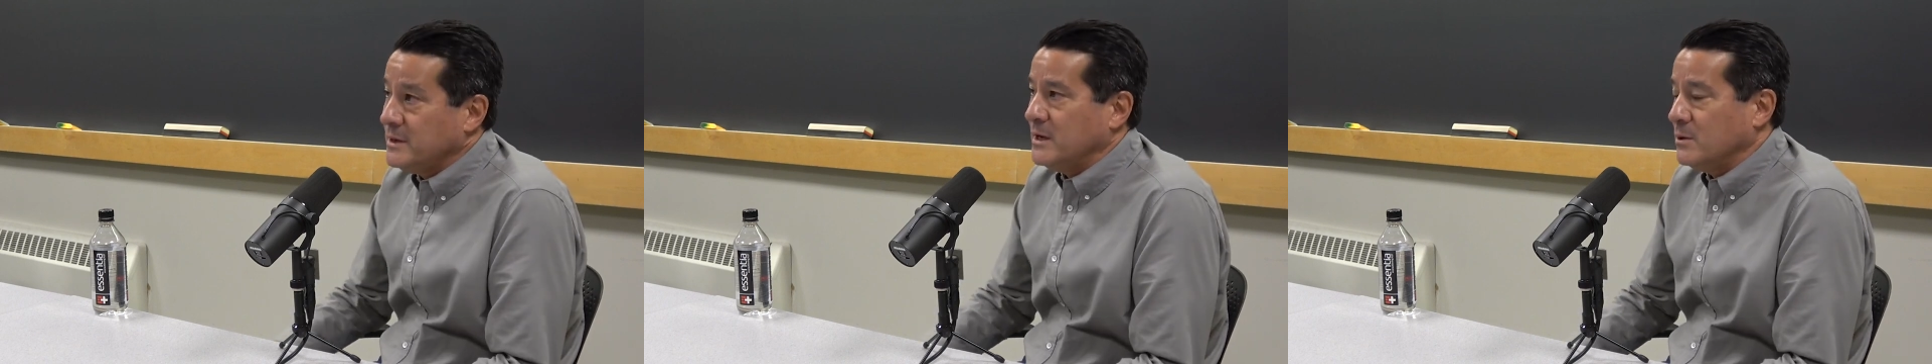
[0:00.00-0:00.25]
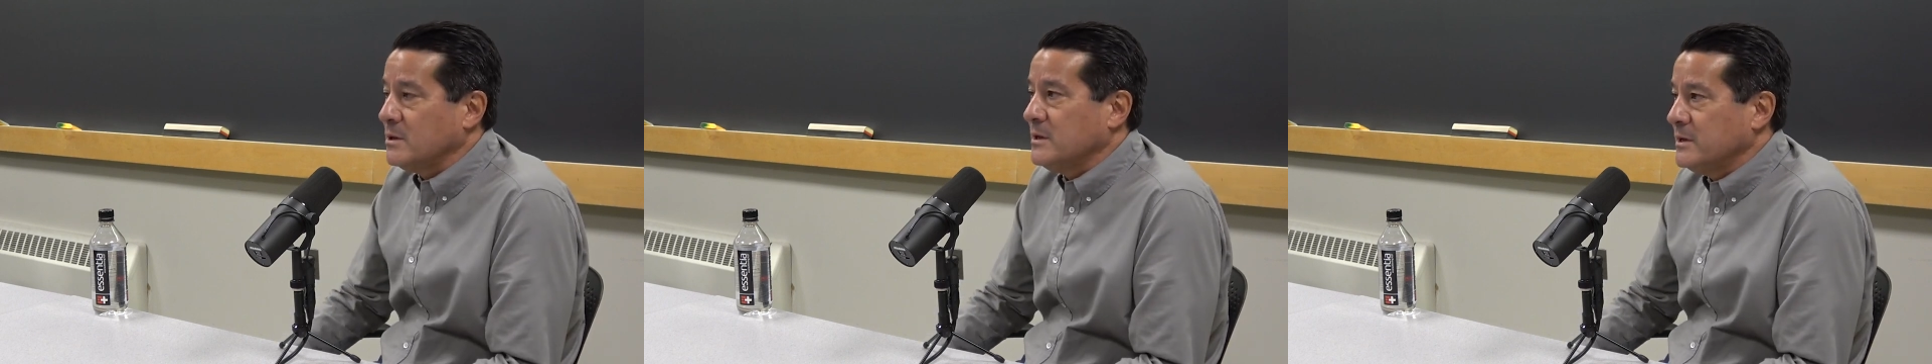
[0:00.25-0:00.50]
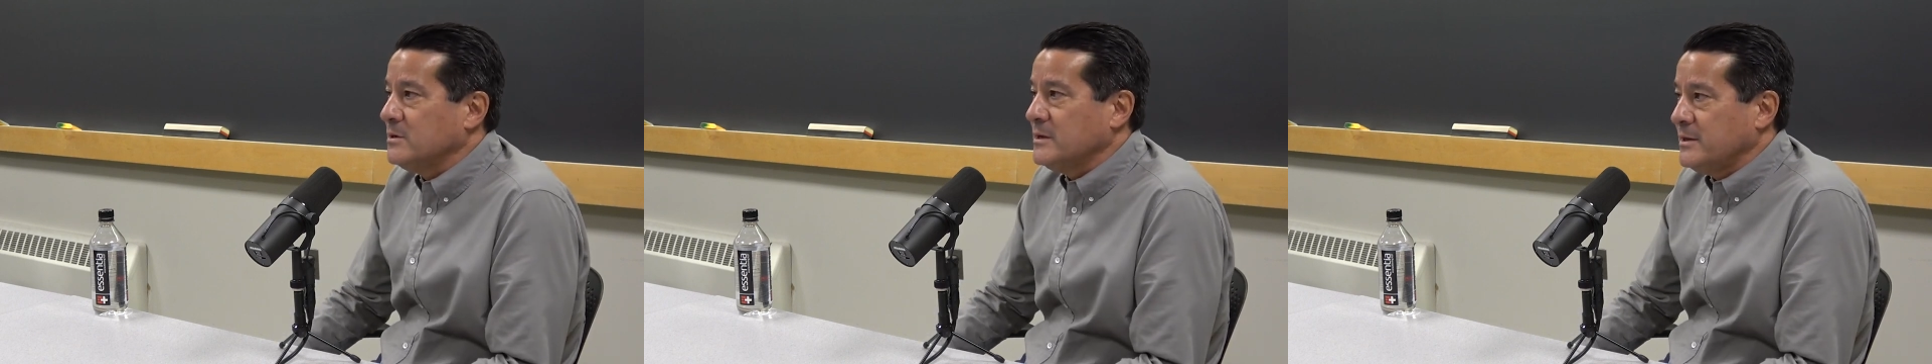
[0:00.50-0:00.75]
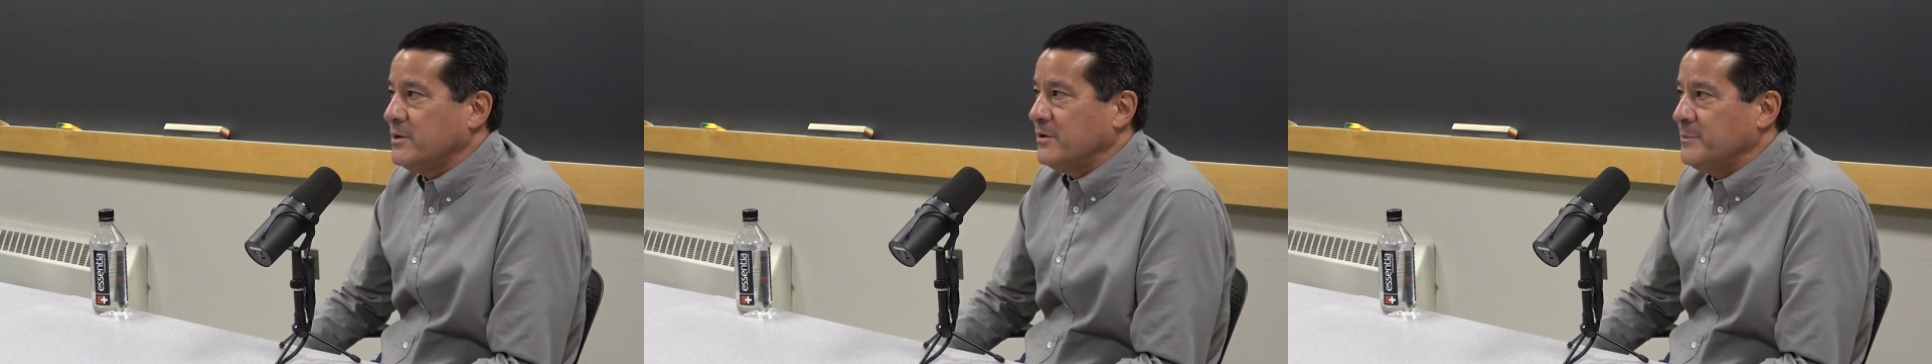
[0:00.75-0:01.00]
you know,
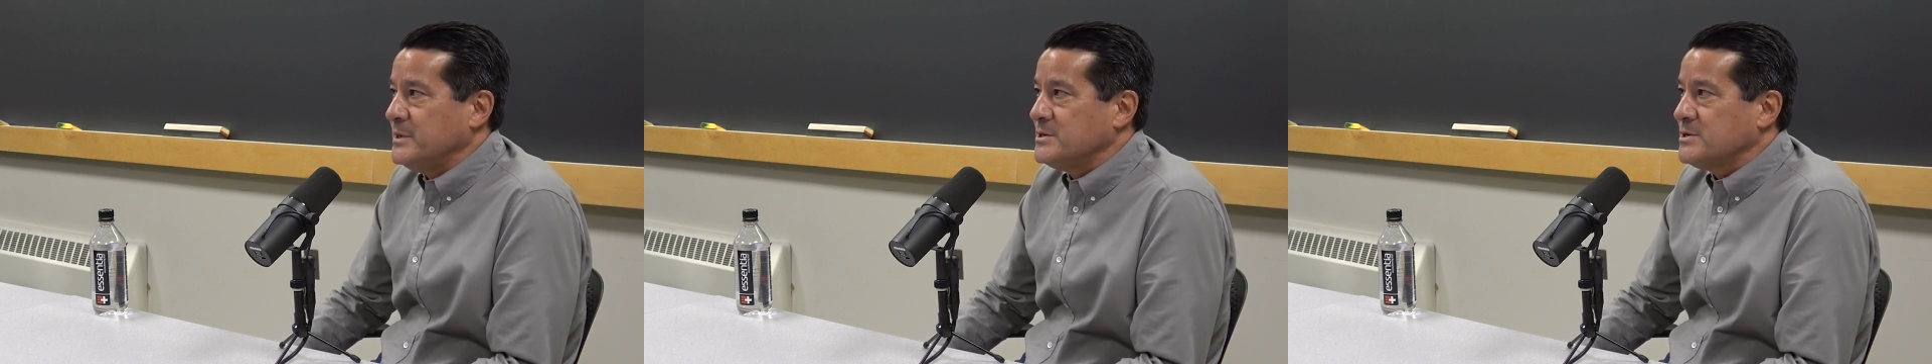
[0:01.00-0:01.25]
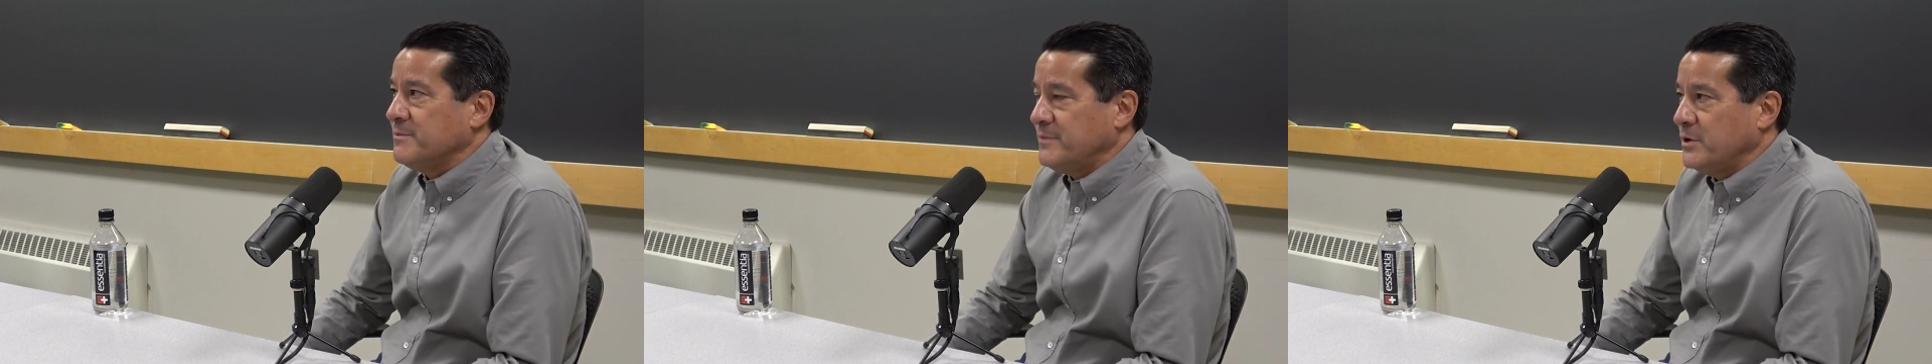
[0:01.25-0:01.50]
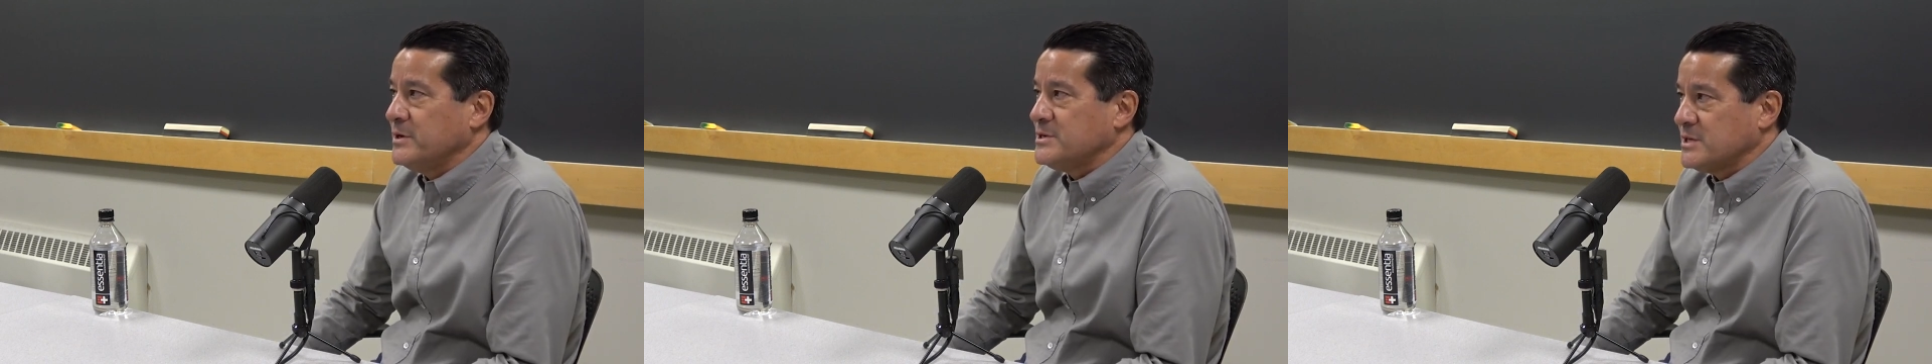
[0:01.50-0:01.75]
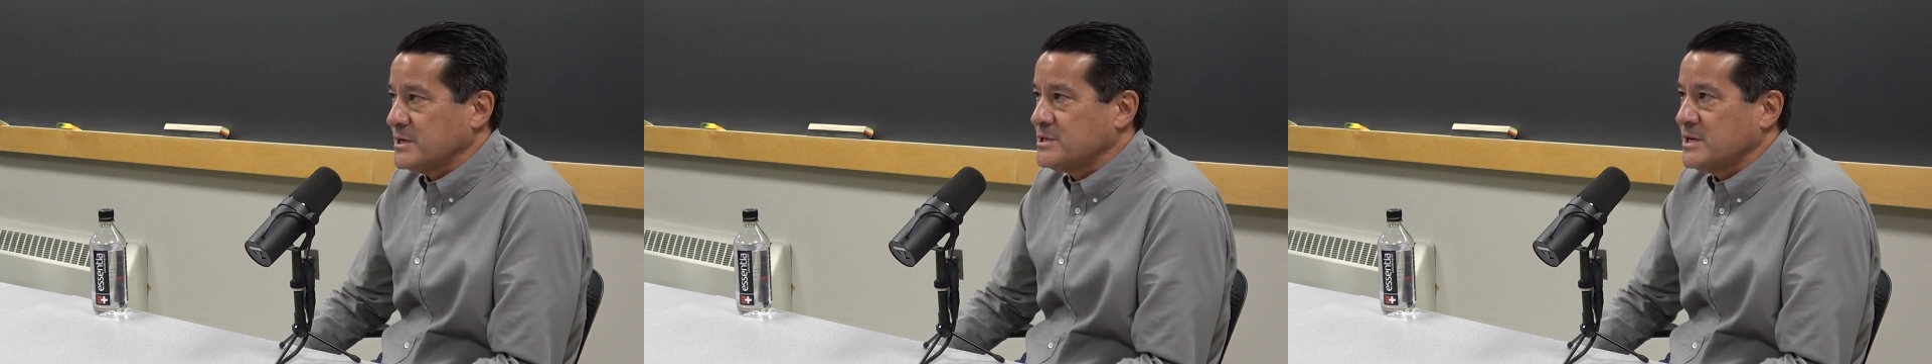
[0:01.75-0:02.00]
clearly there have been some very
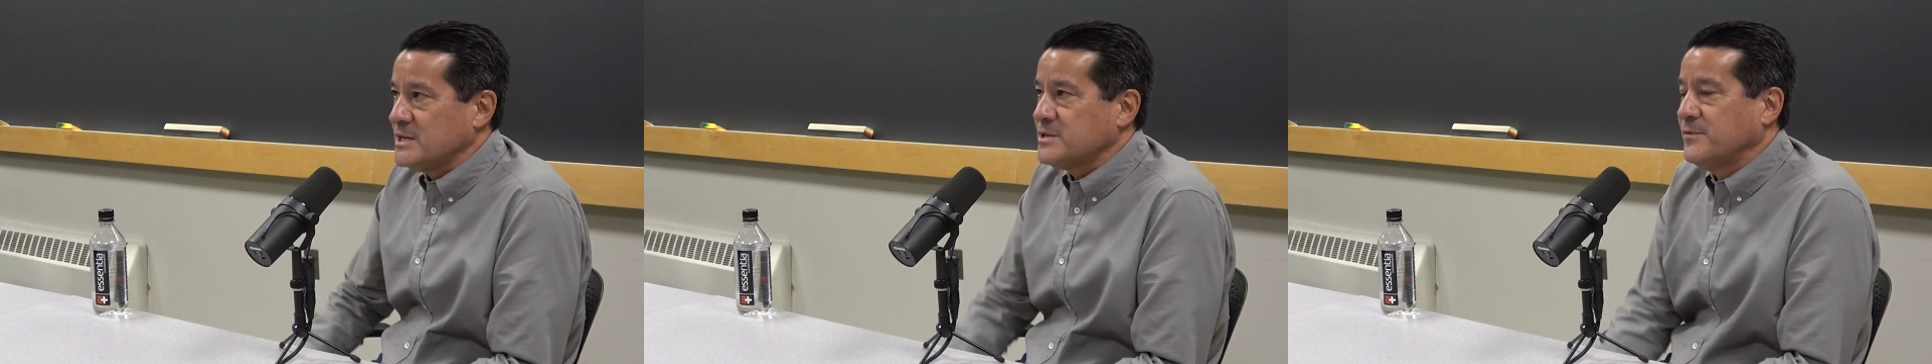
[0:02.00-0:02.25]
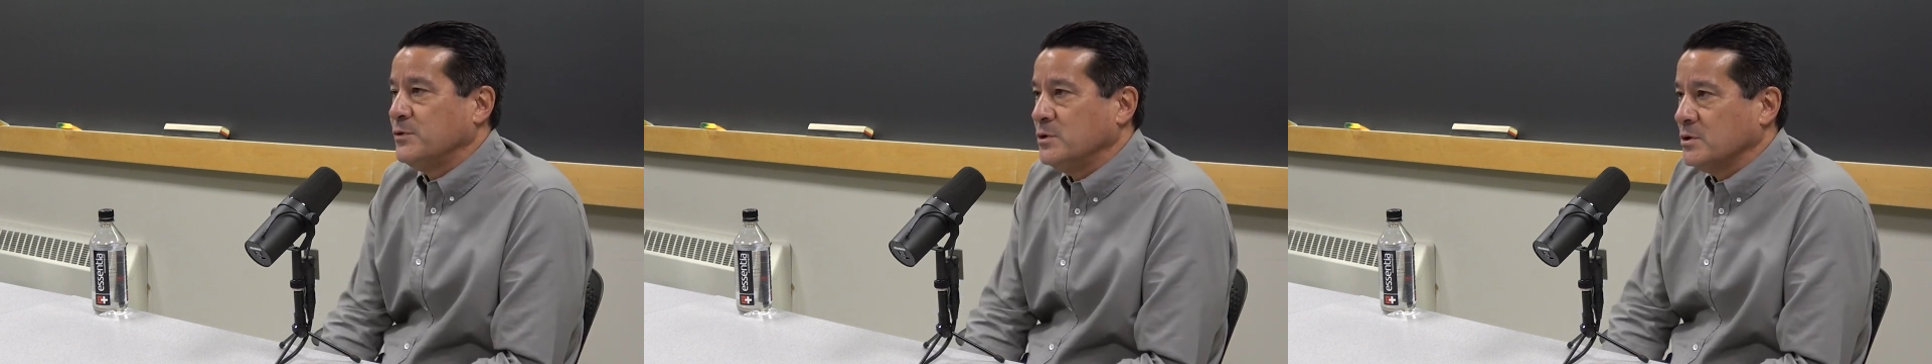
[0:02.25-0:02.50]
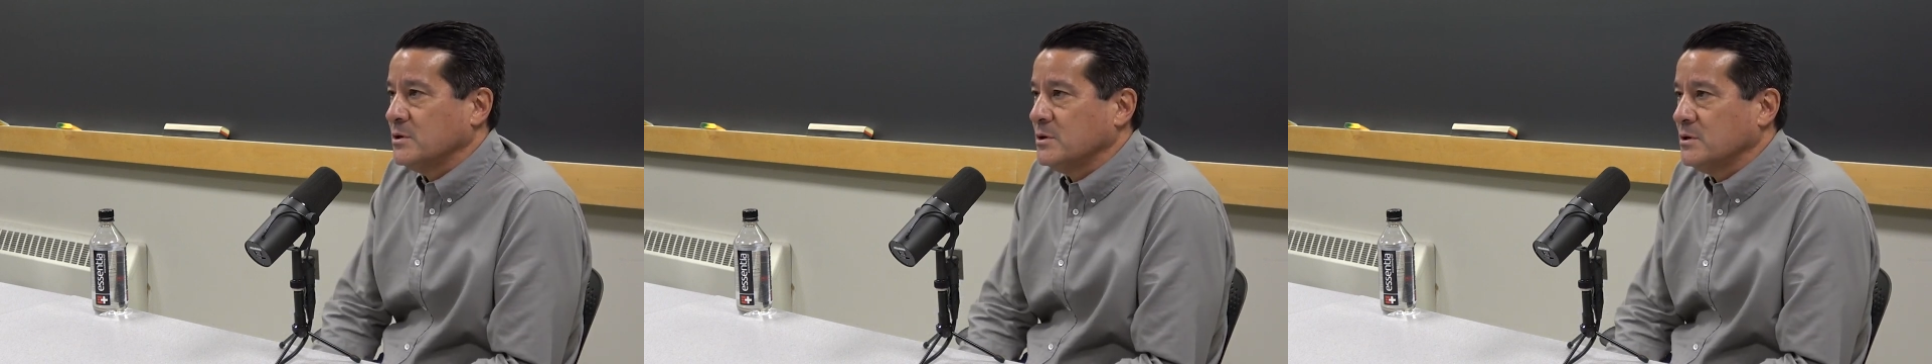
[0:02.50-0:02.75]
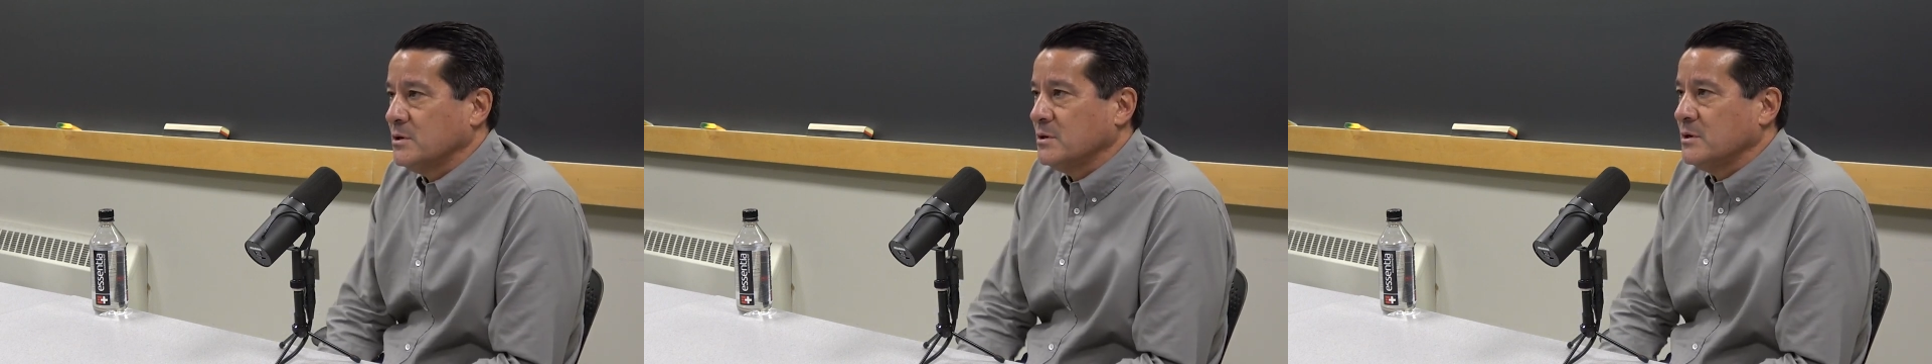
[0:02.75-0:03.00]
successful
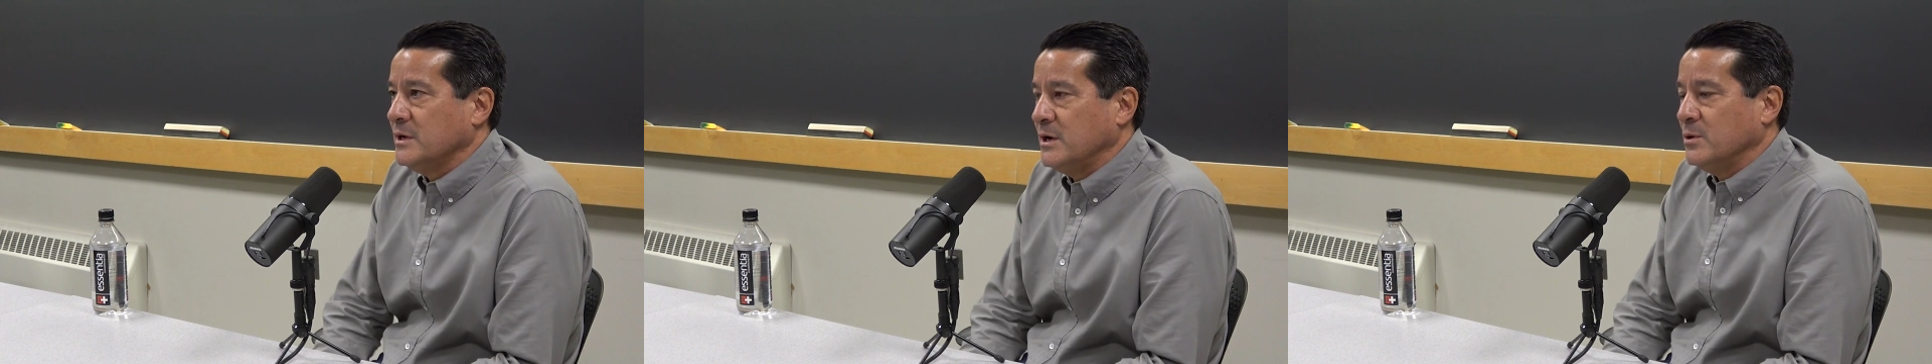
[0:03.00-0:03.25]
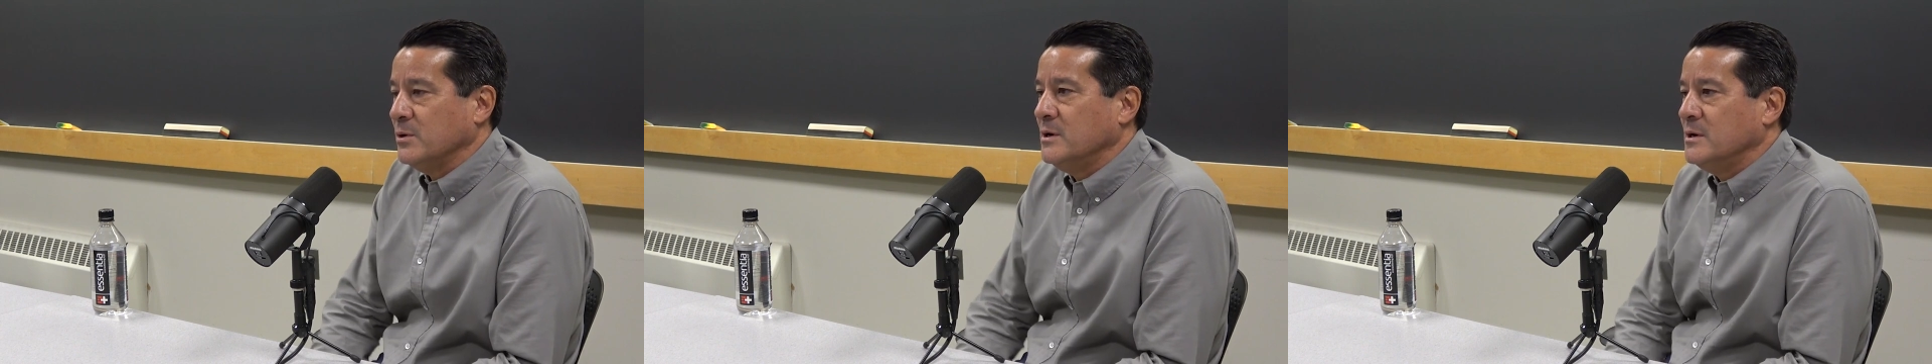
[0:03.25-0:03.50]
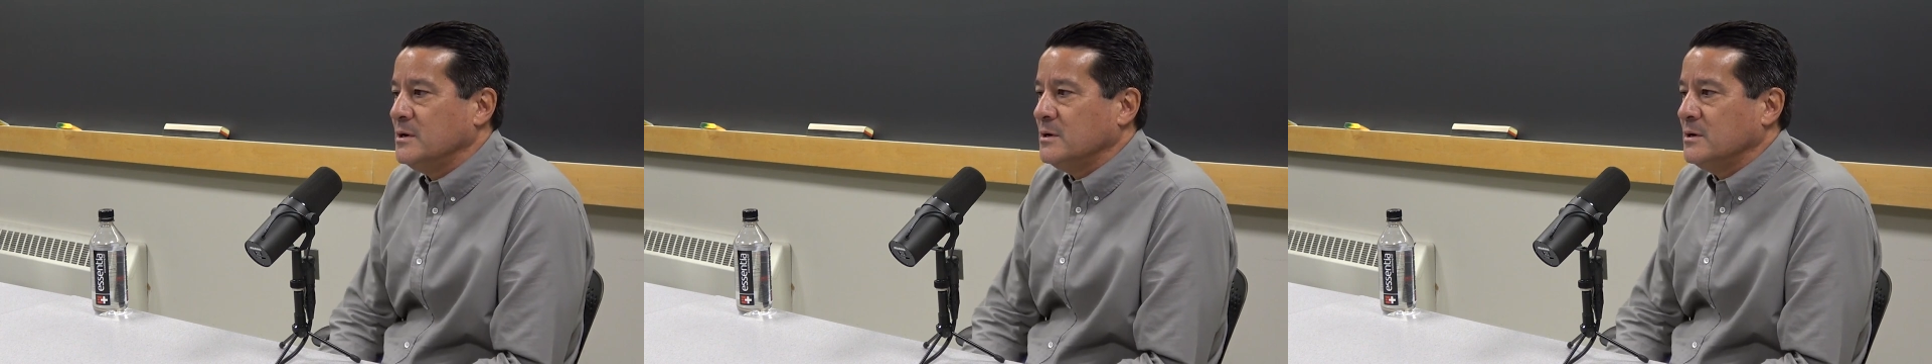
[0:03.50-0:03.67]
you know,